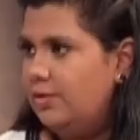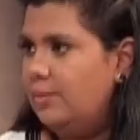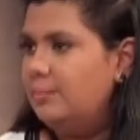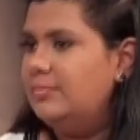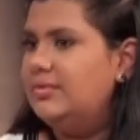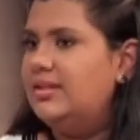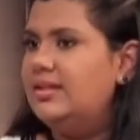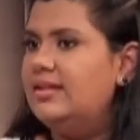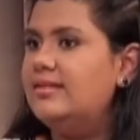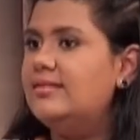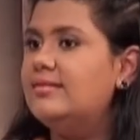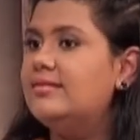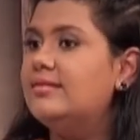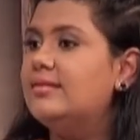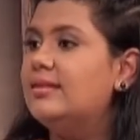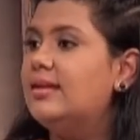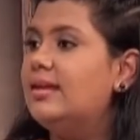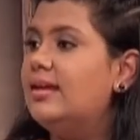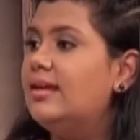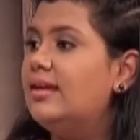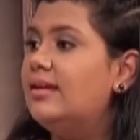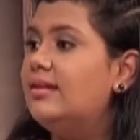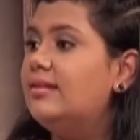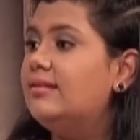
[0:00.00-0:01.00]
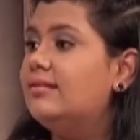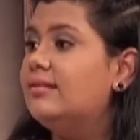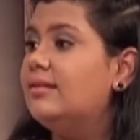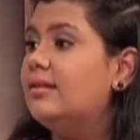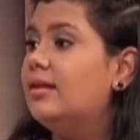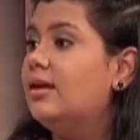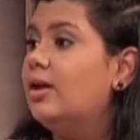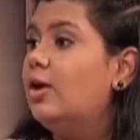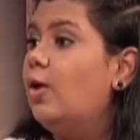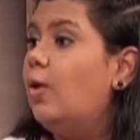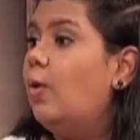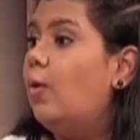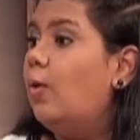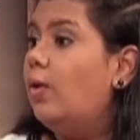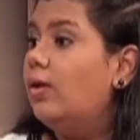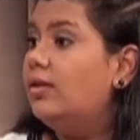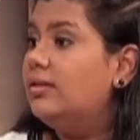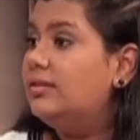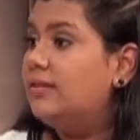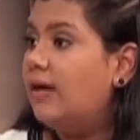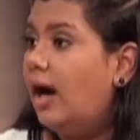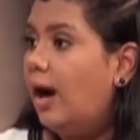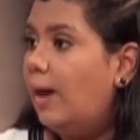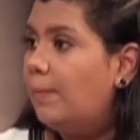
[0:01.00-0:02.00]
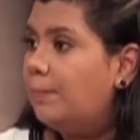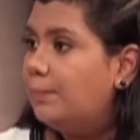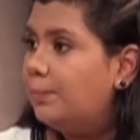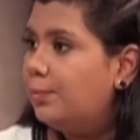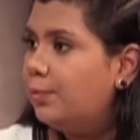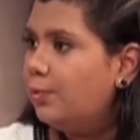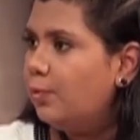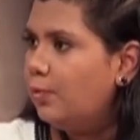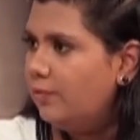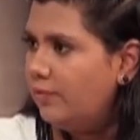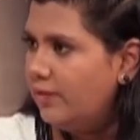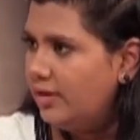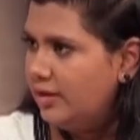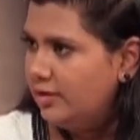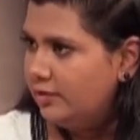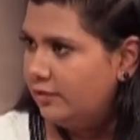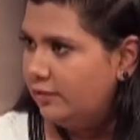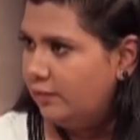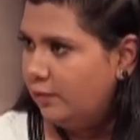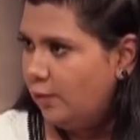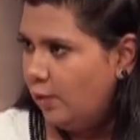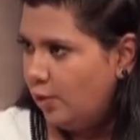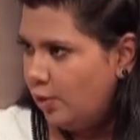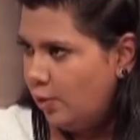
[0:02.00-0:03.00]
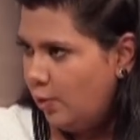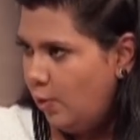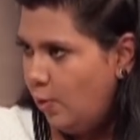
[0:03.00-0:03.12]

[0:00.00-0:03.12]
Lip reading: this is the approval for